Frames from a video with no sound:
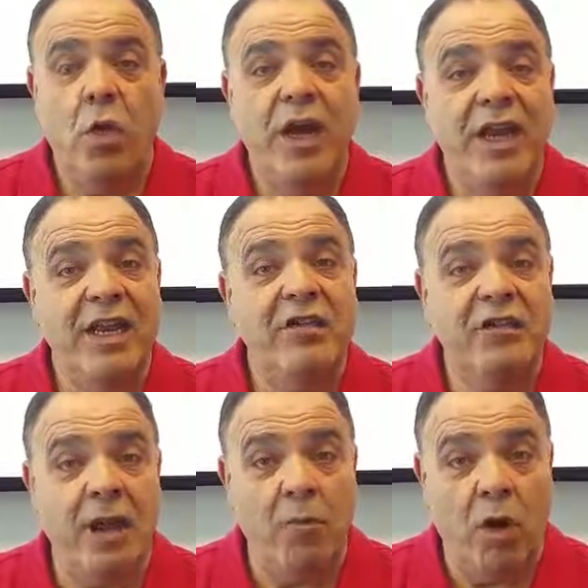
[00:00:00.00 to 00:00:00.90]
or hitting
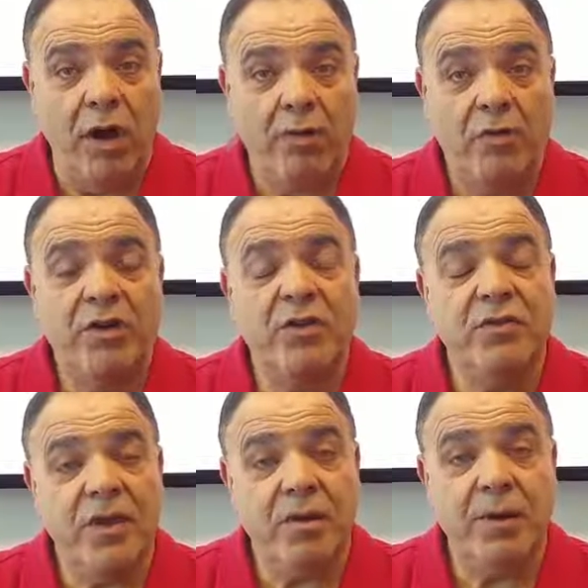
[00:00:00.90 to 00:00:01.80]
someone, which is
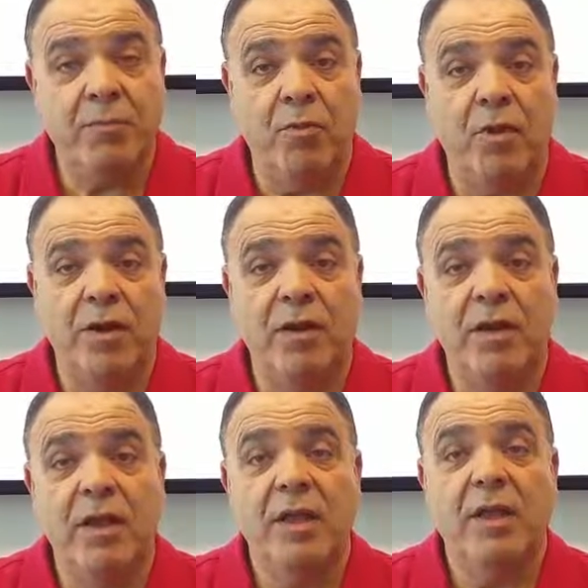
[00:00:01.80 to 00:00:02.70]
very important.
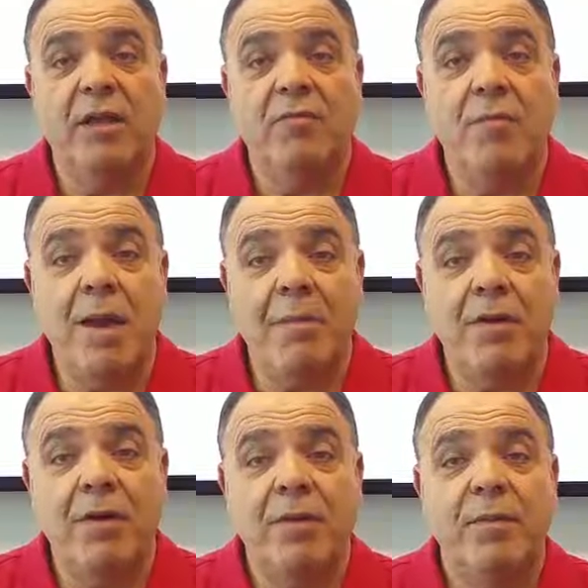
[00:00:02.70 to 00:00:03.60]

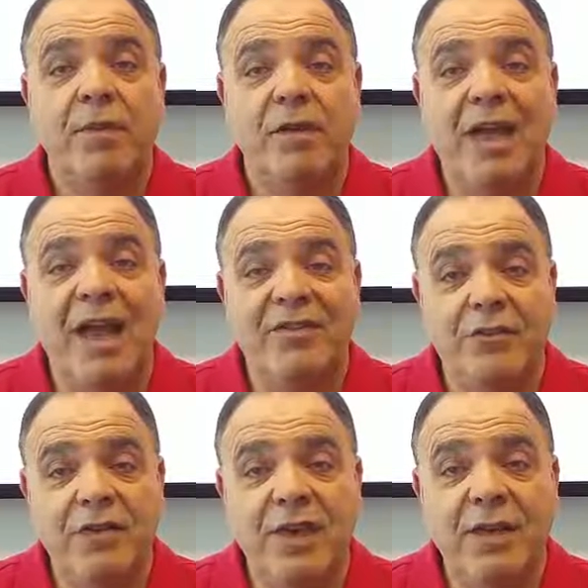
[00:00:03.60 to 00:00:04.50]
Remember, you guys
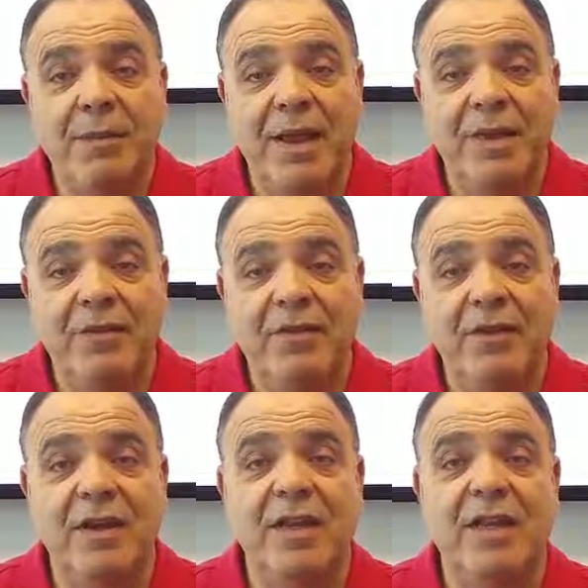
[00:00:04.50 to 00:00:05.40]
are teammates
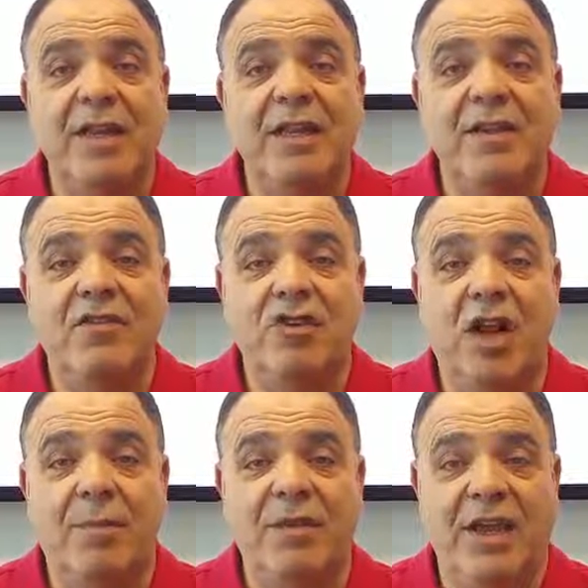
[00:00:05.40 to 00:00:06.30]
in this
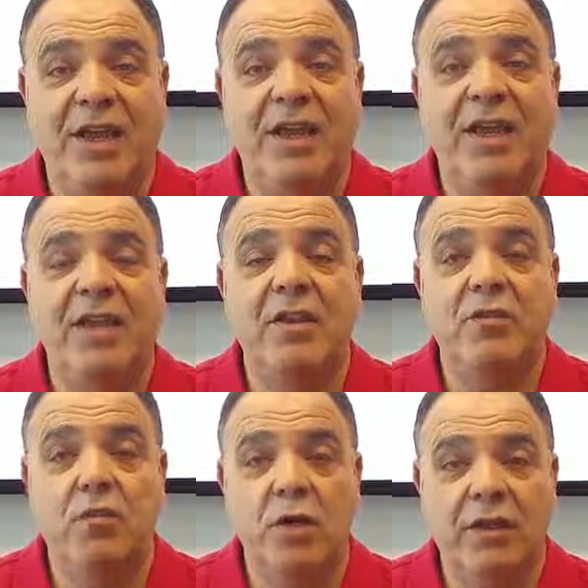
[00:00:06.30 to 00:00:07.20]
job day, in
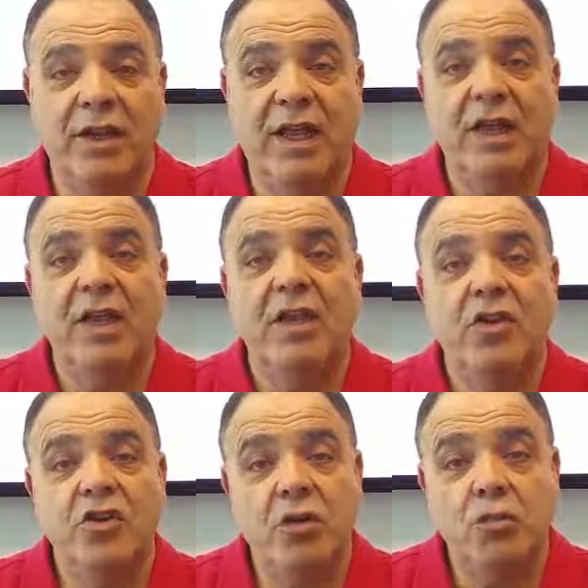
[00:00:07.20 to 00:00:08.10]
this work day.
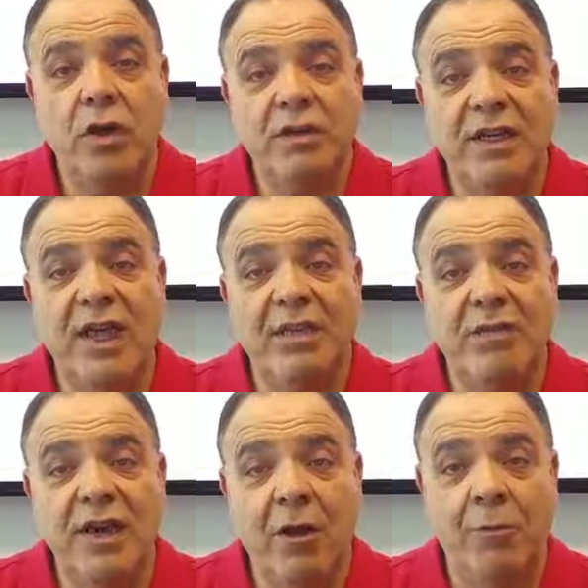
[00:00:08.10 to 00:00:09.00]
You should work
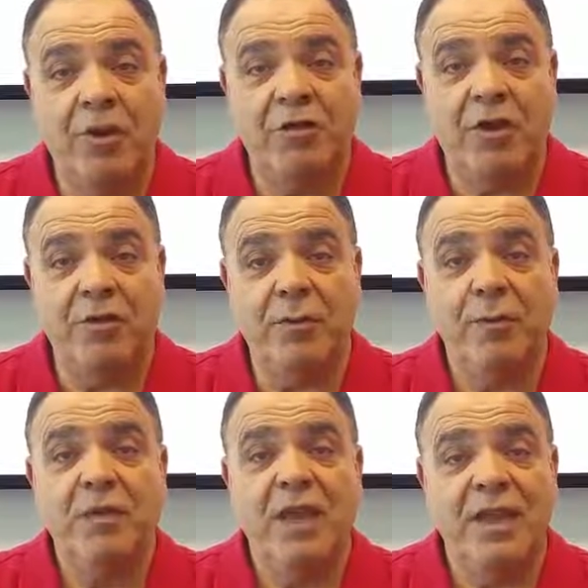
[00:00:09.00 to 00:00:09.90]
together and help each other.
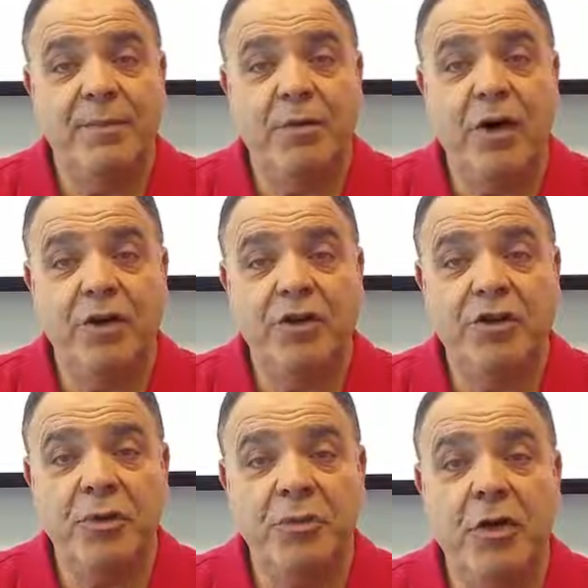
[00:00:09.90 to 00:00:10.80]
And the
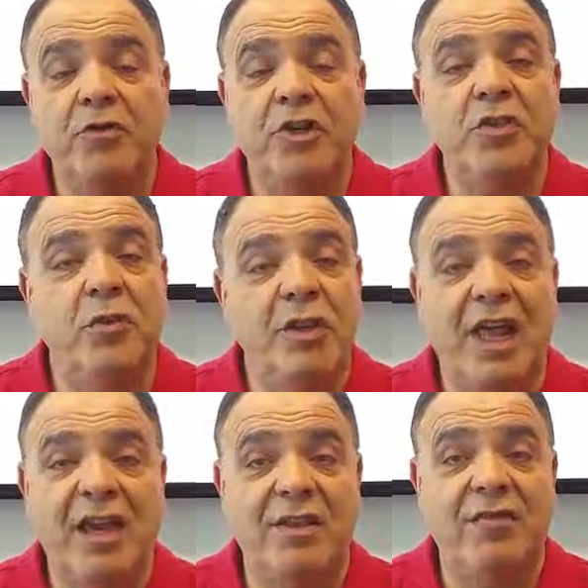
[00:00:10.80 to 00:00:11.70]
partnership goes into a
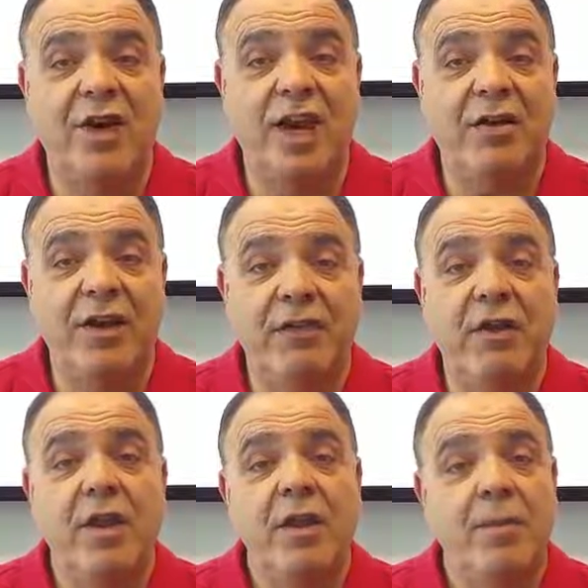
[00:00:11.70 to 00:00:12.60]
lot of different
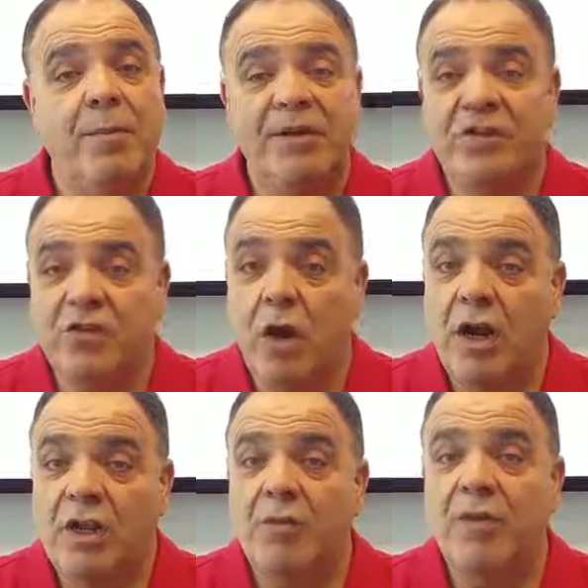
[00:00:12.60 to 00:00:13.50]
areas. But
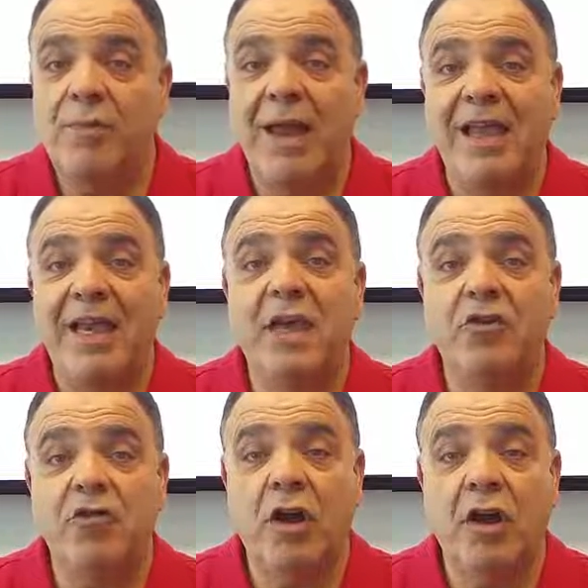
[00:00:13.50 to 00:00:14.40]
starting with backing a
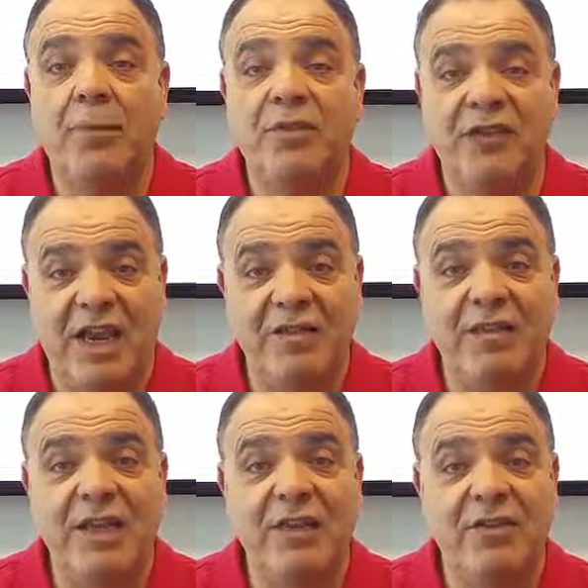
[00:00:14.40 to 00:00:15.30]
truck up
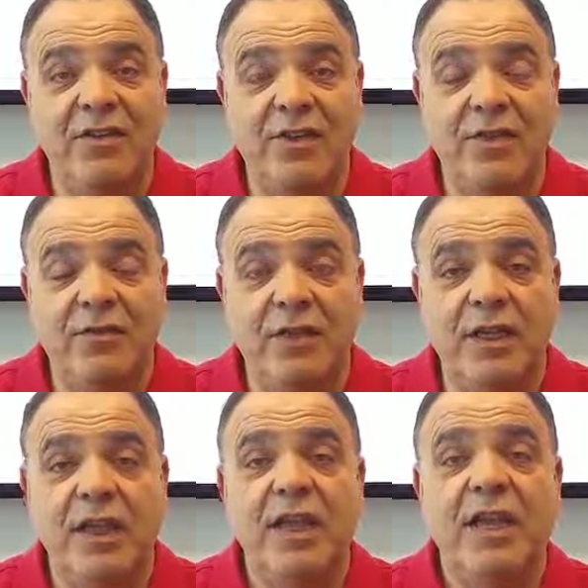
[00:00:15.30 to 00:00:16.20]
safely and
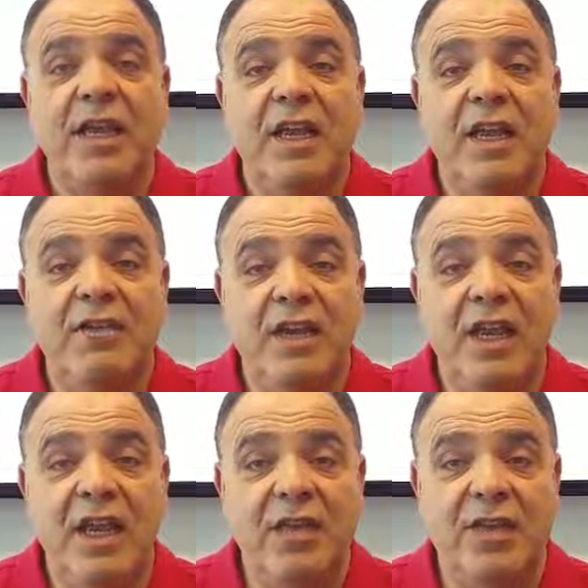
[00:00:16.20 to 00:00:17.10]
successfully is a
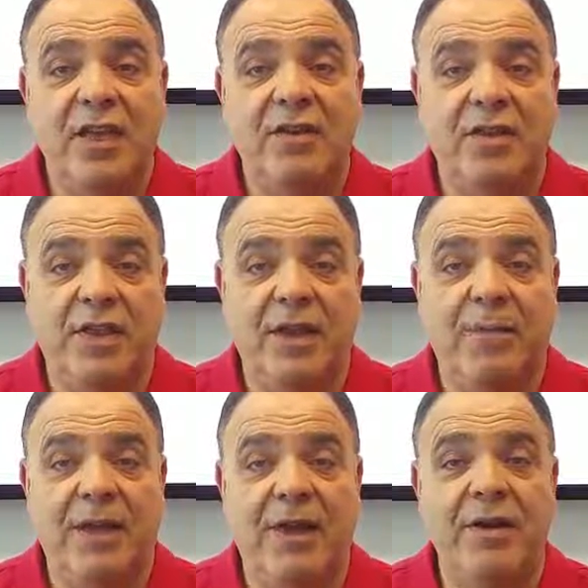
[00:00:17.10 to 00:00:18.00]
key thing to think
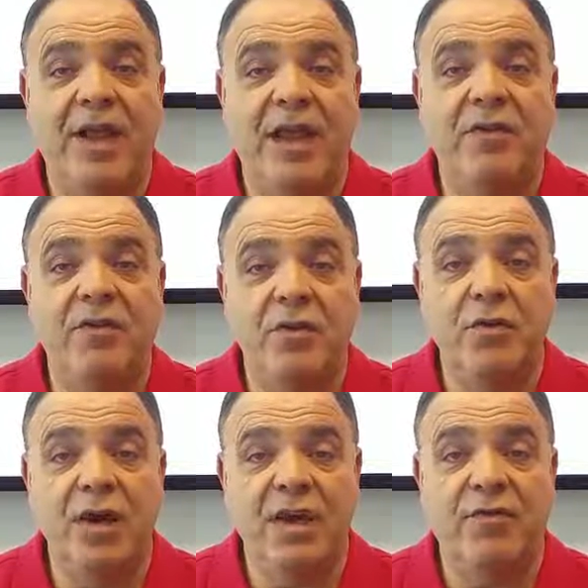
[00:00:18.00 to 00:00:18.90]
about and
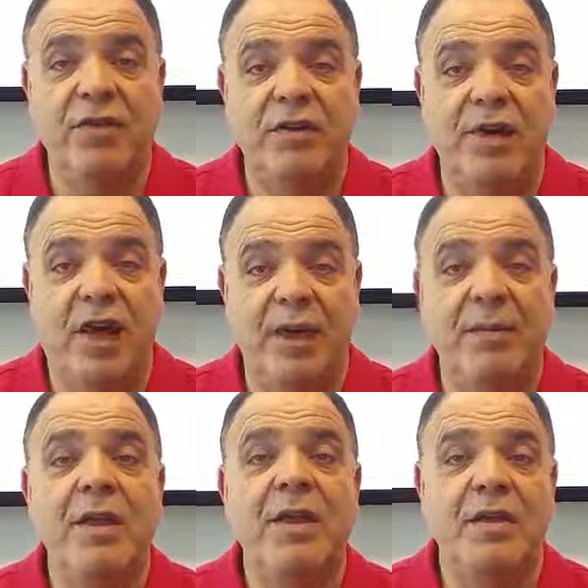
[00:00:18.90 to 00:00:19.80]
do every time
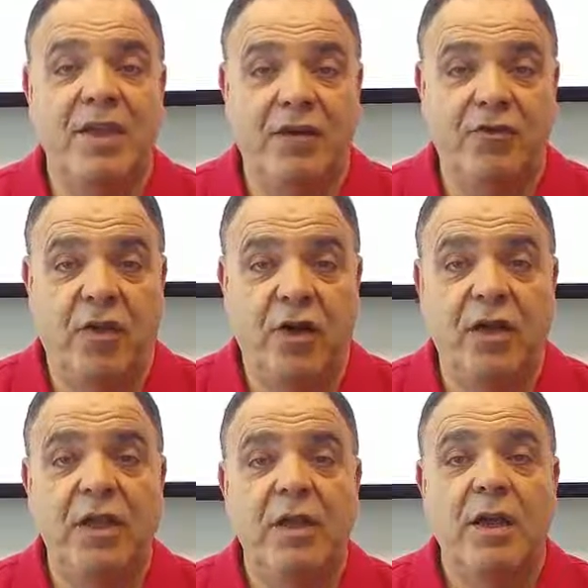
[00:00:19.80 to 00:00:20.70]
that truck
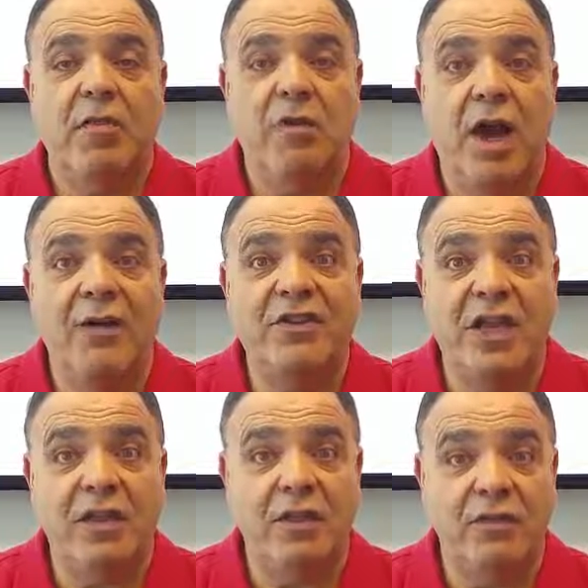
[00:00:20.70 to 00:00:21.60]
arrives
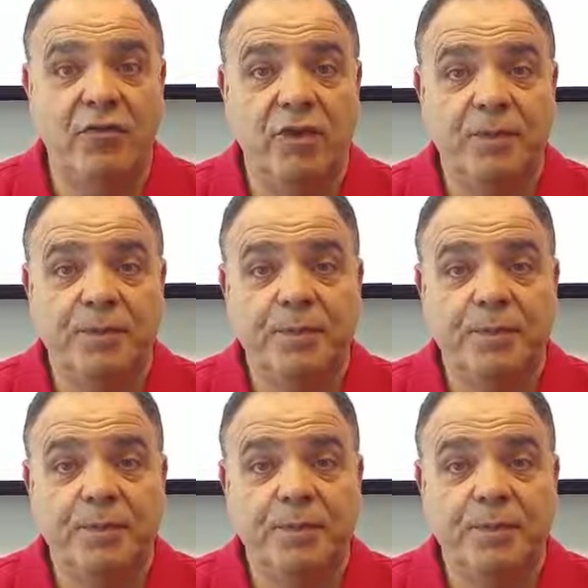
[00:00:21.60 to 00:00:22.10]
at a delivery.